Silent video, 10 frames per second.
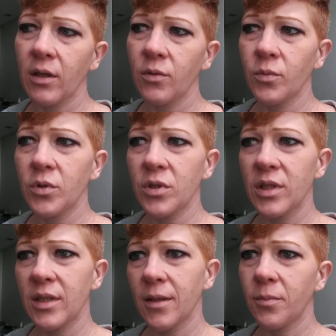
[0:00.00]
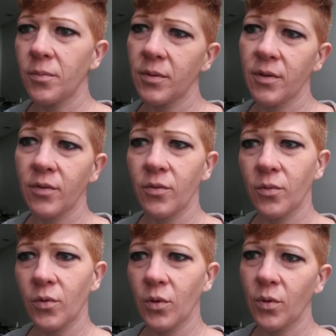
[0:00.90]
we'll just skip
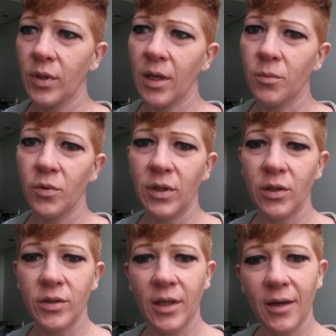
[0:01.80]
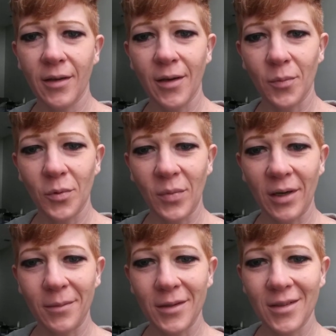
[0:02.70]
through a couple years. I had a couple
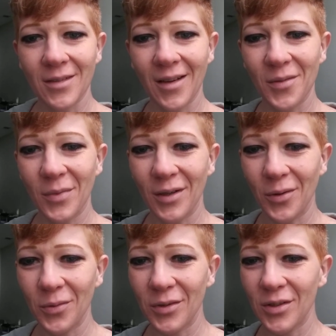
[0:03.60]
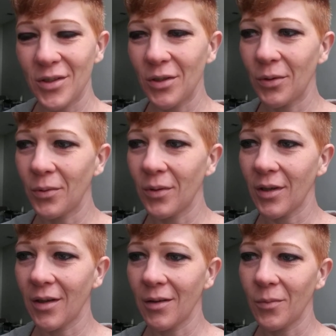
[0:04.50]
babies, had my oldest too.
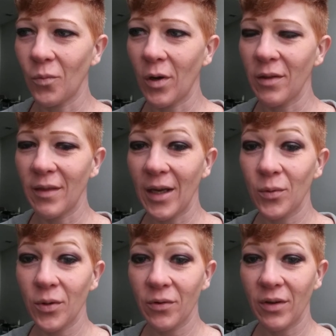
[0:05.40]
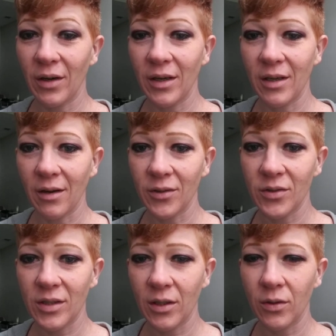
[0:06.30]
While they were very young,
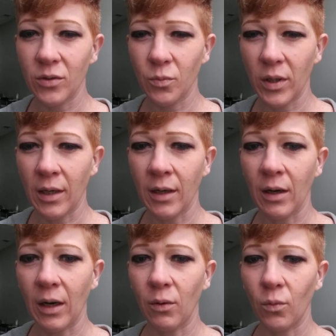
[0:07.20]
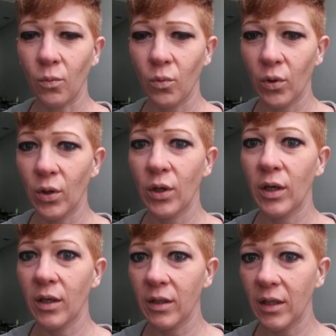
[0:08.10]
still is when I
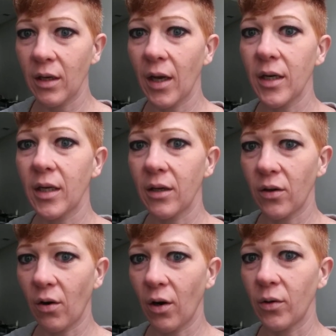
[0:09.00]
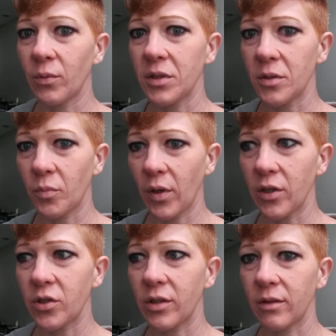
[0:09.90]
really got hit hard with
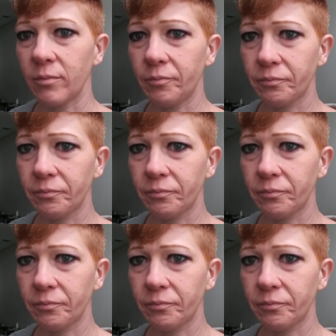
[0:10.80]
depression